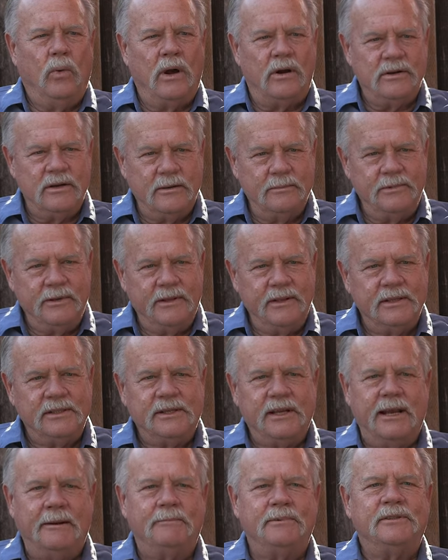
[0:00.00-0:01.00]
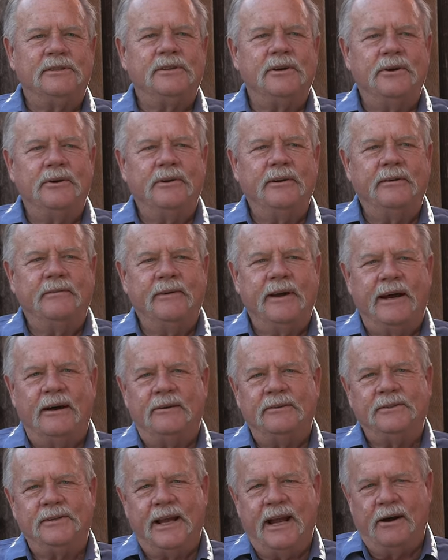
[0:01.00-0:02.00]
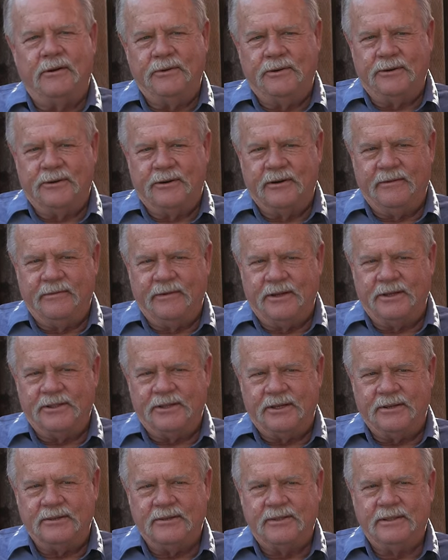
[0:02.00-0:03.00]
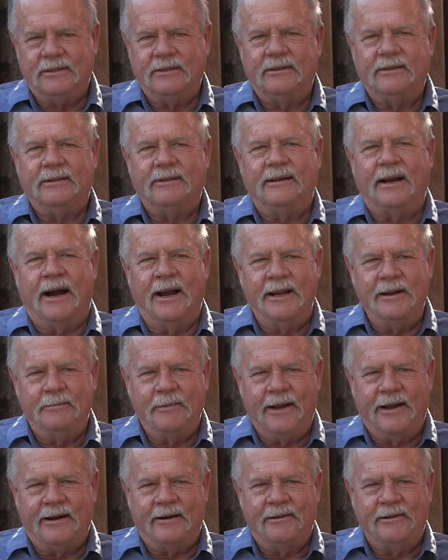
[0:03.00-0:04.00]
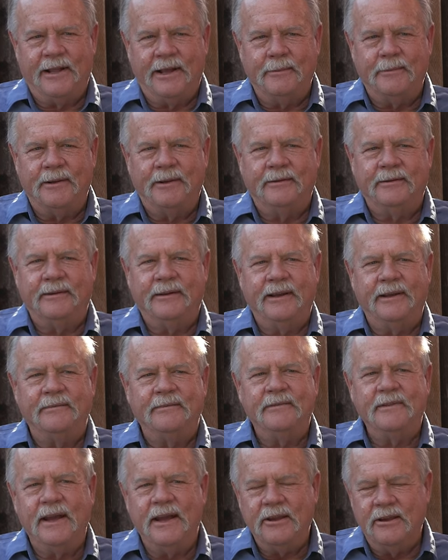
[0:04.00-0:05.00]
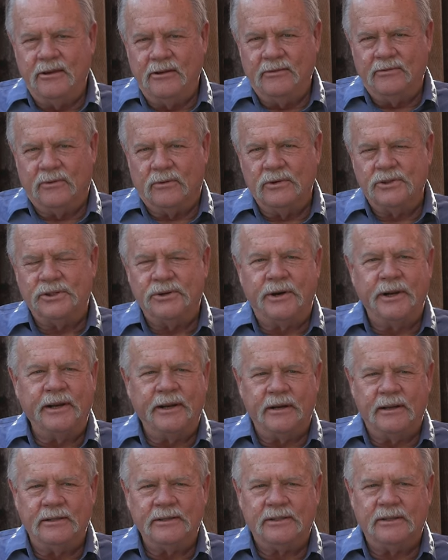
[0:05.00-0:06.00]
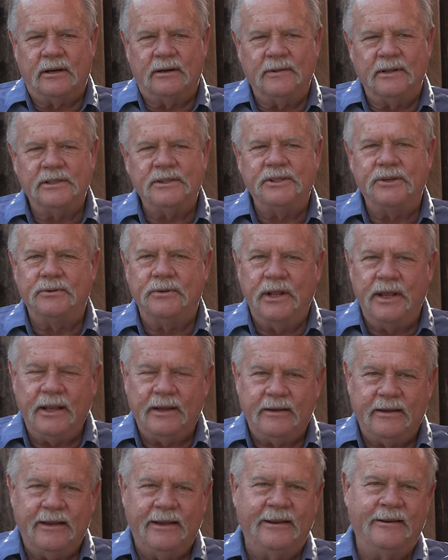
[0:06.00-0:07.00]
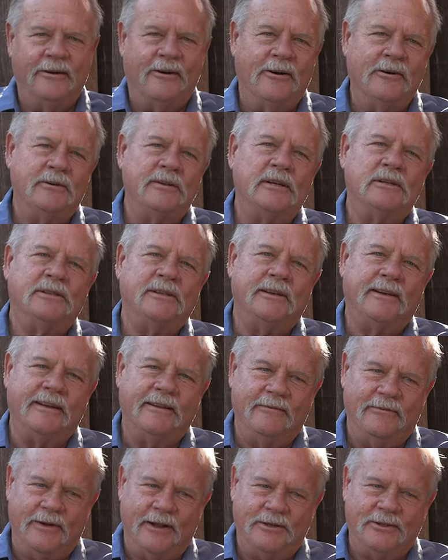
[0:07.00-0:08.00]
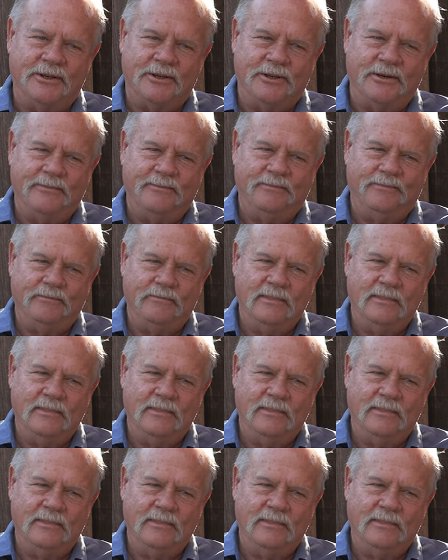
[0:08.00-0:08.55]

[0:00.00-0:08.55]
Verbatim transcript: Welcome to this episode of Al's Outdoor Adventures. I am Al Lehman, and thank you for joining us on this unique and artistic adventure.